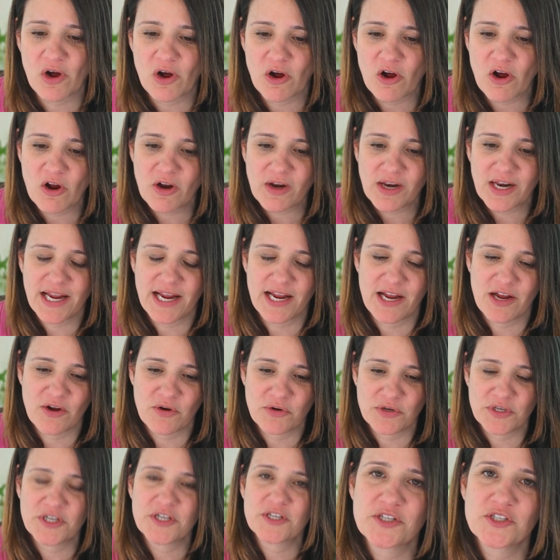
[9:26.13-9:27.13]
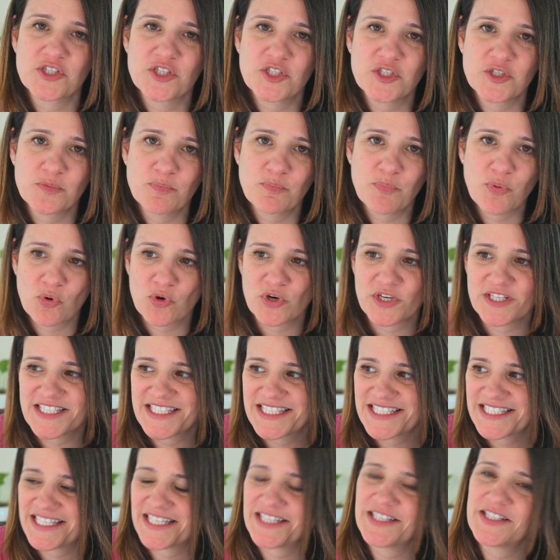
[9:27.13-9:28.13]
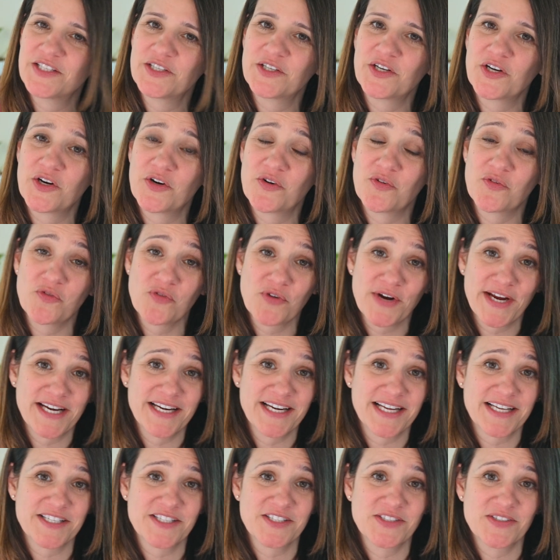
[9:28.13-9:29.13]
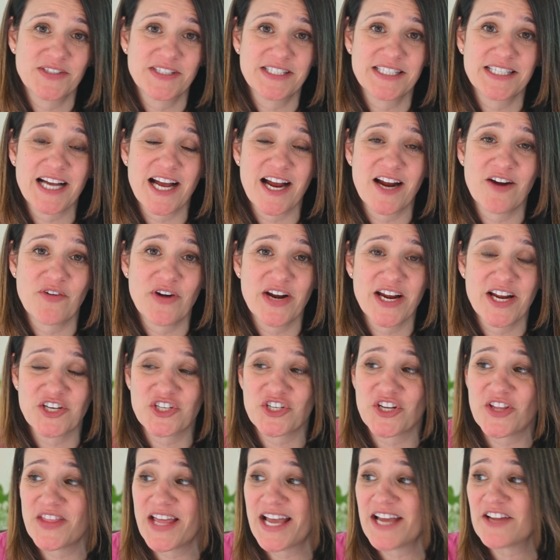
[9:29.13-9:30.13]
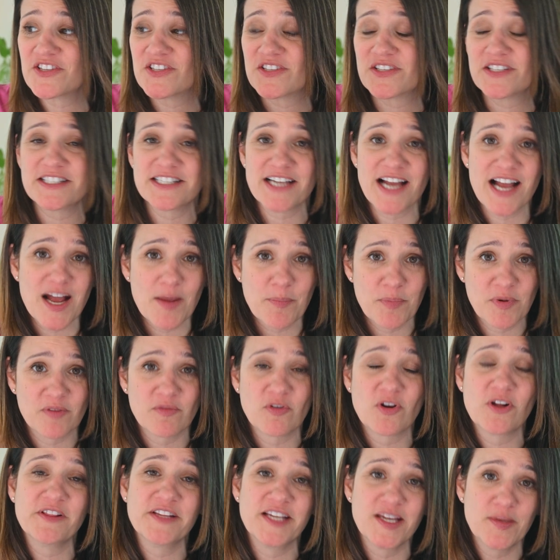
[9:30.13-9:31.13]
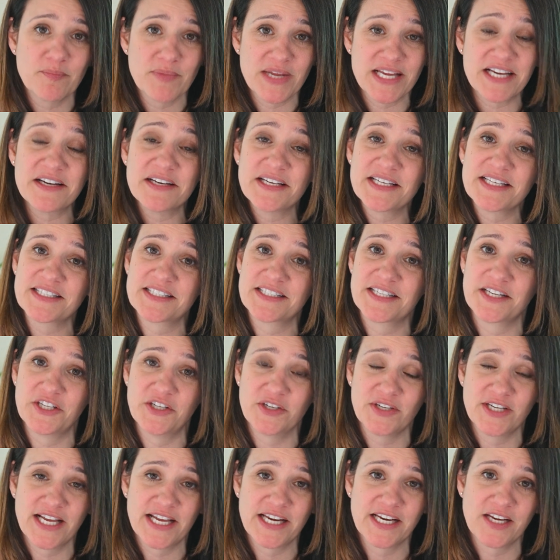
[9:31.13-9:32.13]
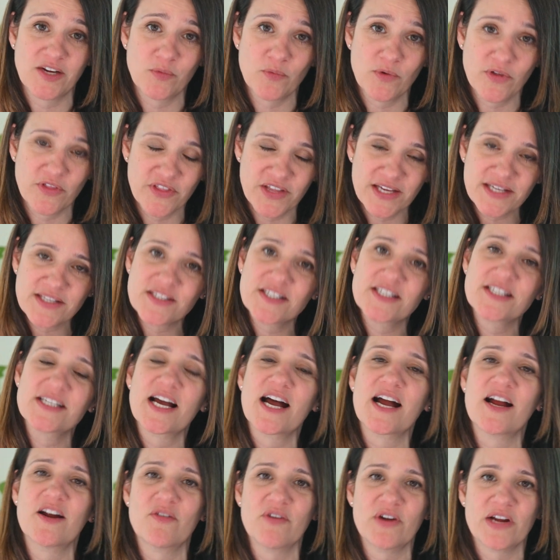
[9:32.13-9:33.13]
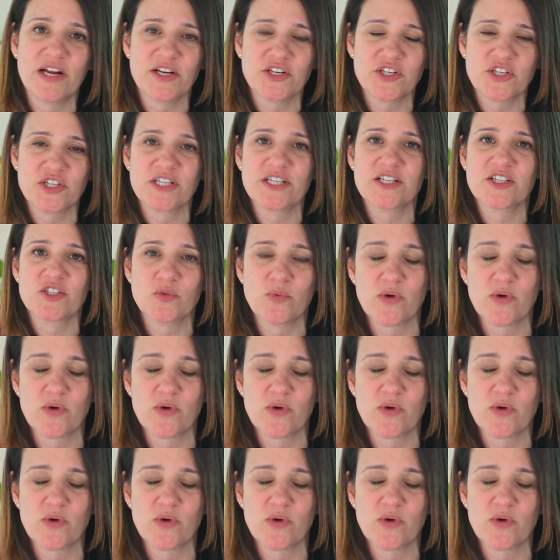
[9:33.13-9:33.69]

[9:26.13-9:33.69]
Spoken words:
all-out sports center right next to Skye Ranch. And that's on top of all the amenities that you're getting within Skye Ranch as